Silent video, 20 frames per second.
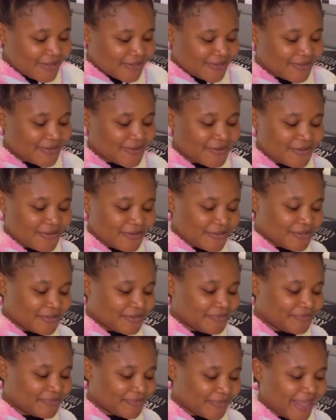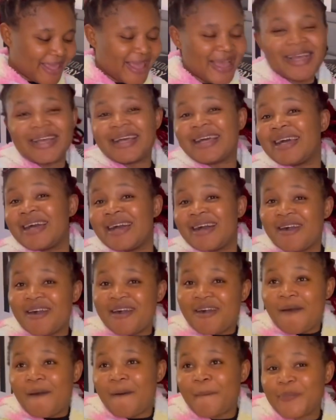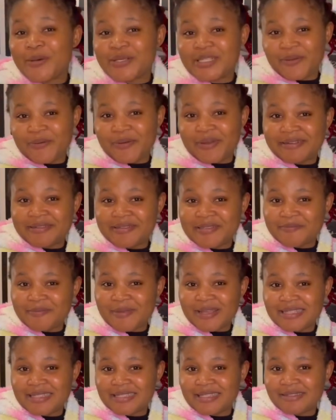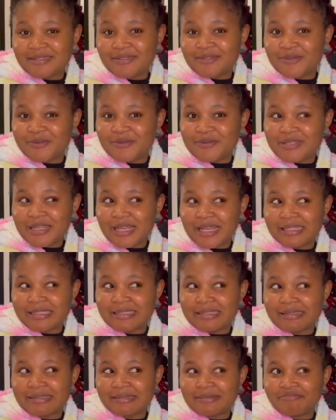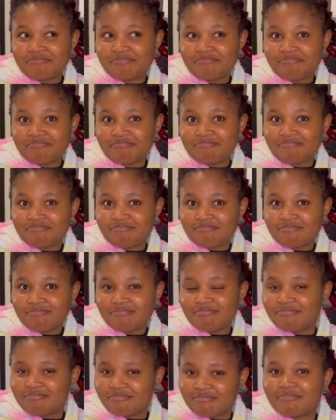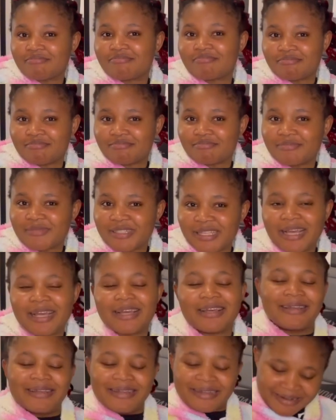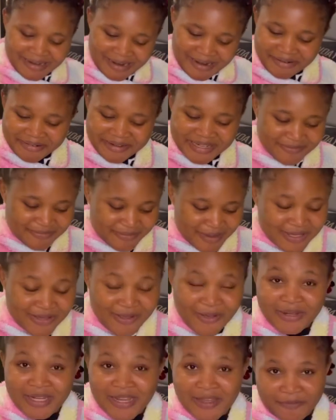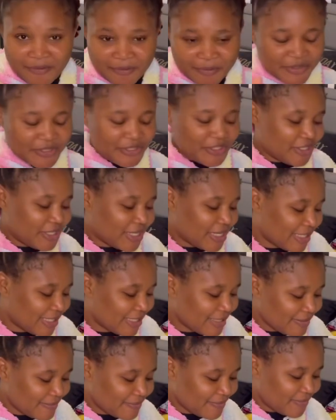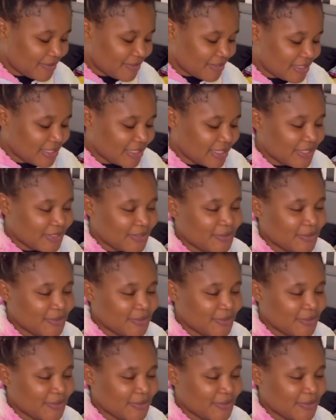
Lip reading: So yeah, unbox our Christmas clothes and yeah, on Christmas order from Chien basically.